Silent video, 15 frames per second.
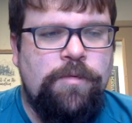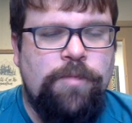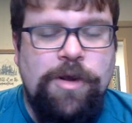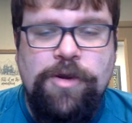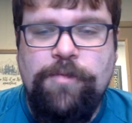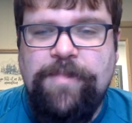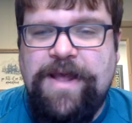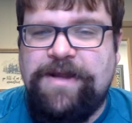
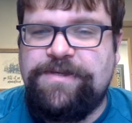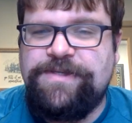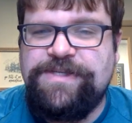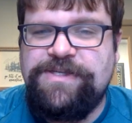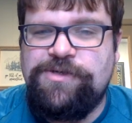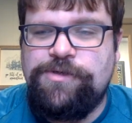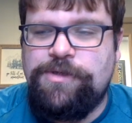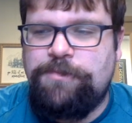Welcome back
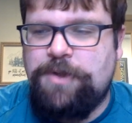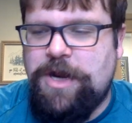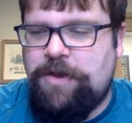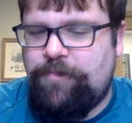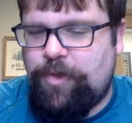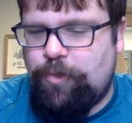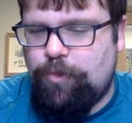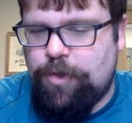to the
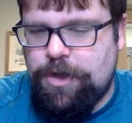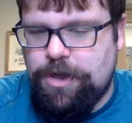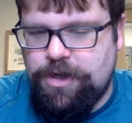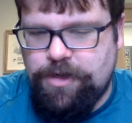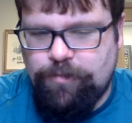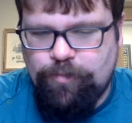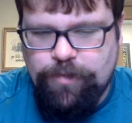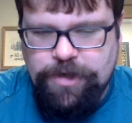Brahmin
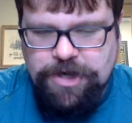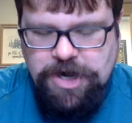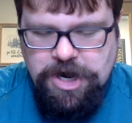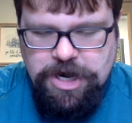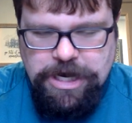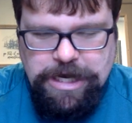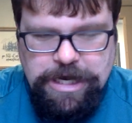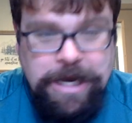Word, and we
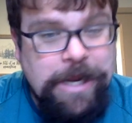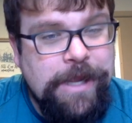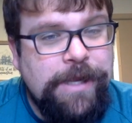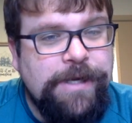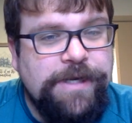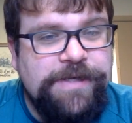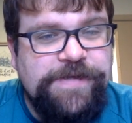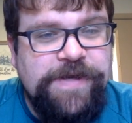are
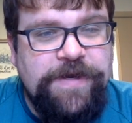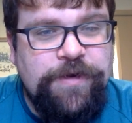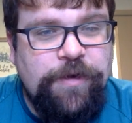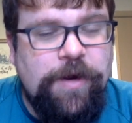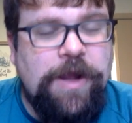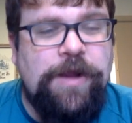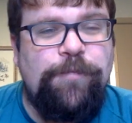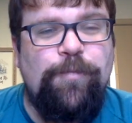
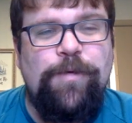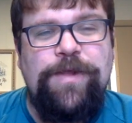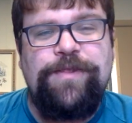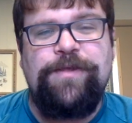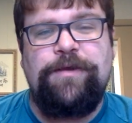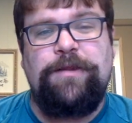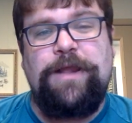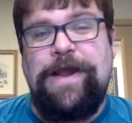continuing on
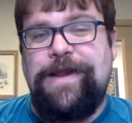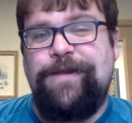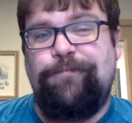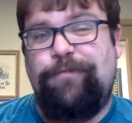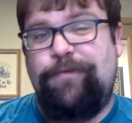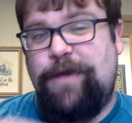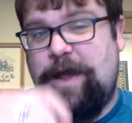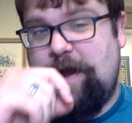with the
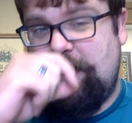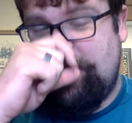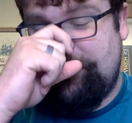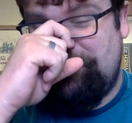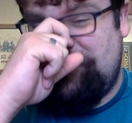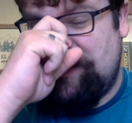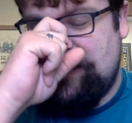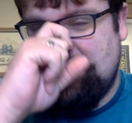life
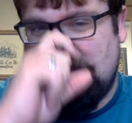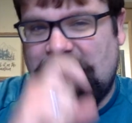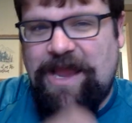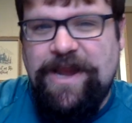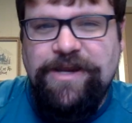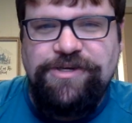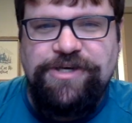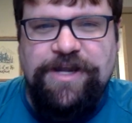of
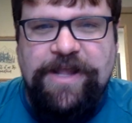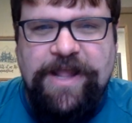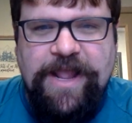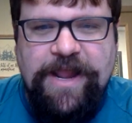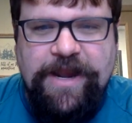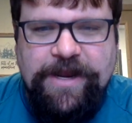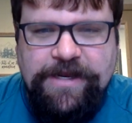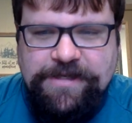Elijah.
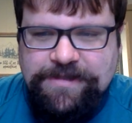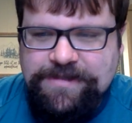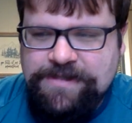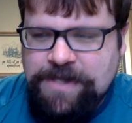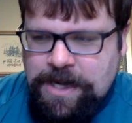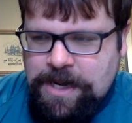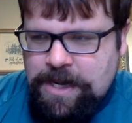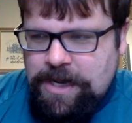And
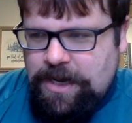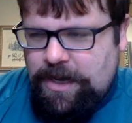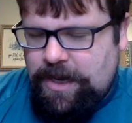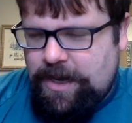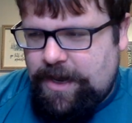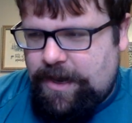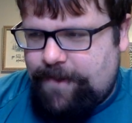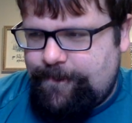
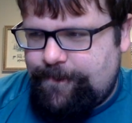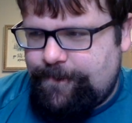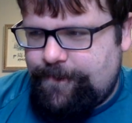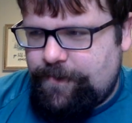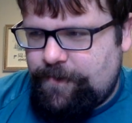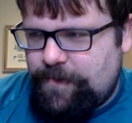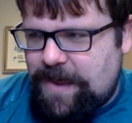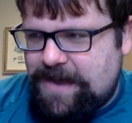uh,
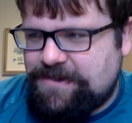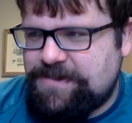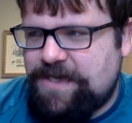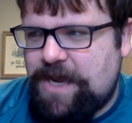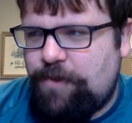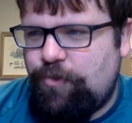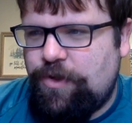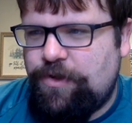last
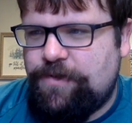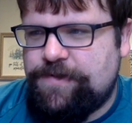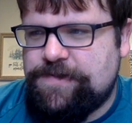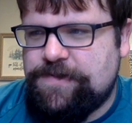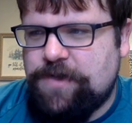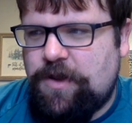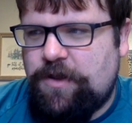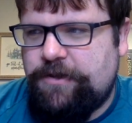time we
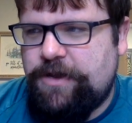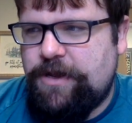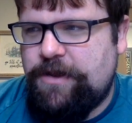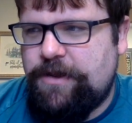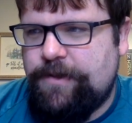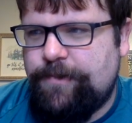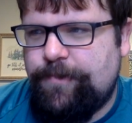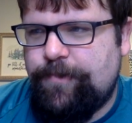saw
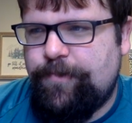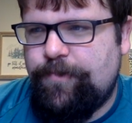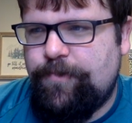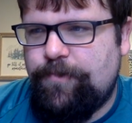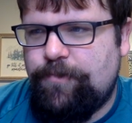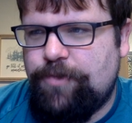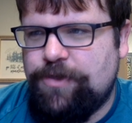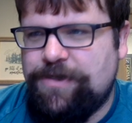him
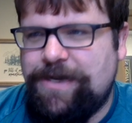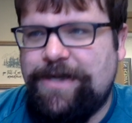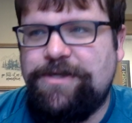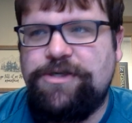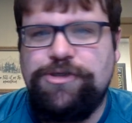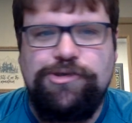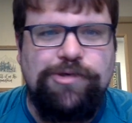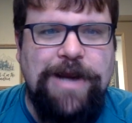
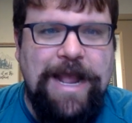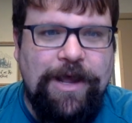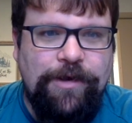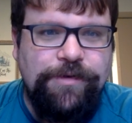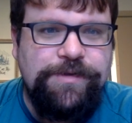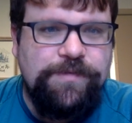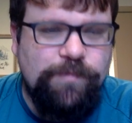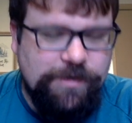predict a
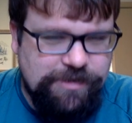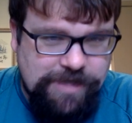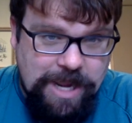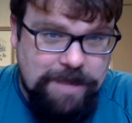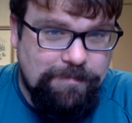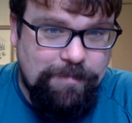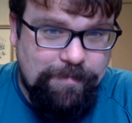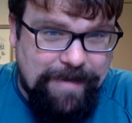drought, which
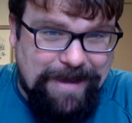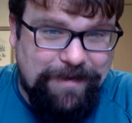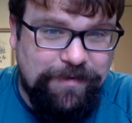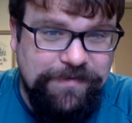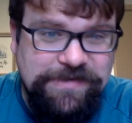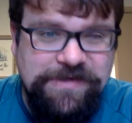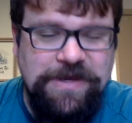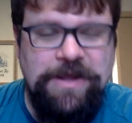came
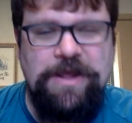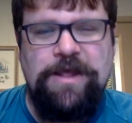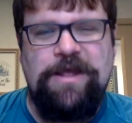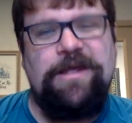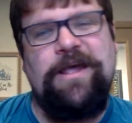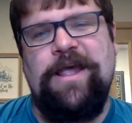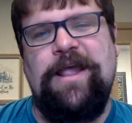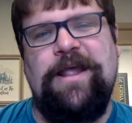about,
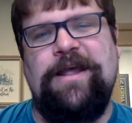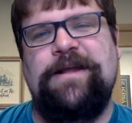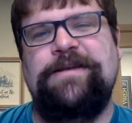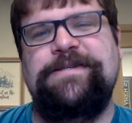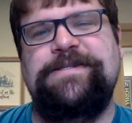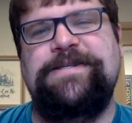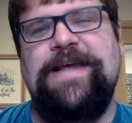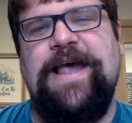
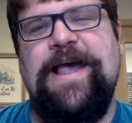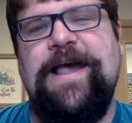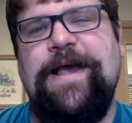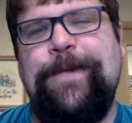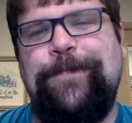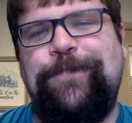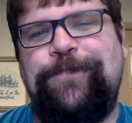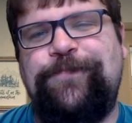and
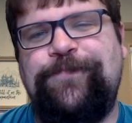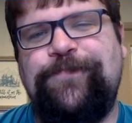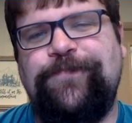um,